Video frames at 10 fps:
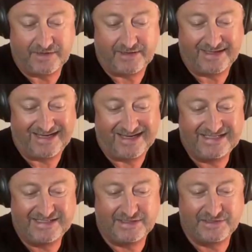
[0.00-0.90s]
very
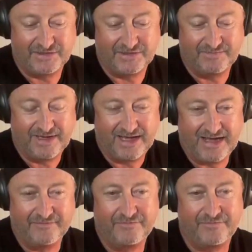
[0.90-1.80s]
easy to
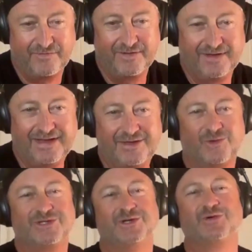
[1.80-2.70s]
have
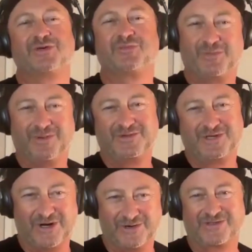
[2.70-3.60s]
or deal with the problem
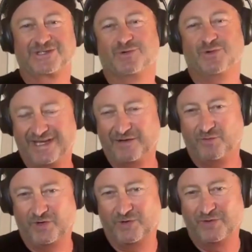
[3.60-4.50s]
child or the squeaky
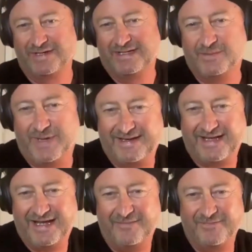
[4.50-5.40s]
wheel. But
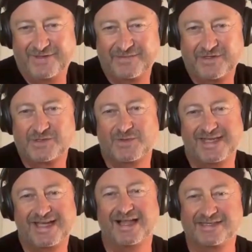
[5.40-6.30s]
sometimes when
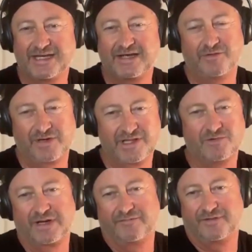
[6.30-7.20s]
you can't see everyone and they're
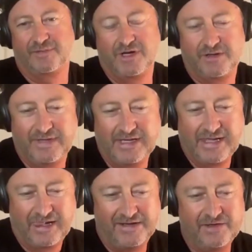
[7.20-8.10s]
working from home
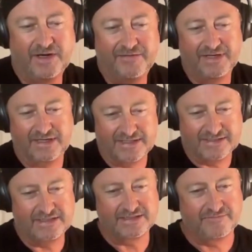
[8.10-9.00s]
and not having a
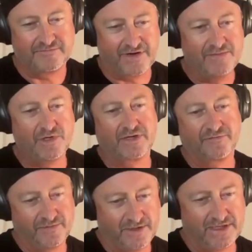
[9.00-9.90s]
consistent framework
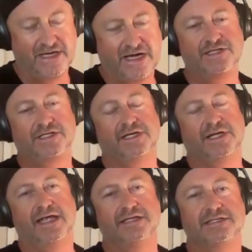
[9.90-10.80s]
of communication
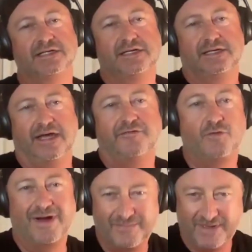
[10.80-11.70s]
and
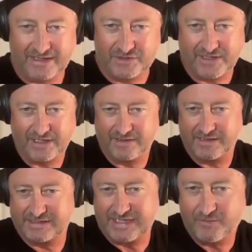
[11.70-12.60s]
everyone being treated in
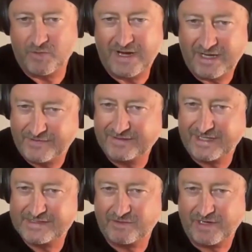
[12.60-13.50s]
the same way, I think
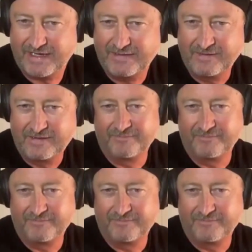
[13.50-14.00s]
that's where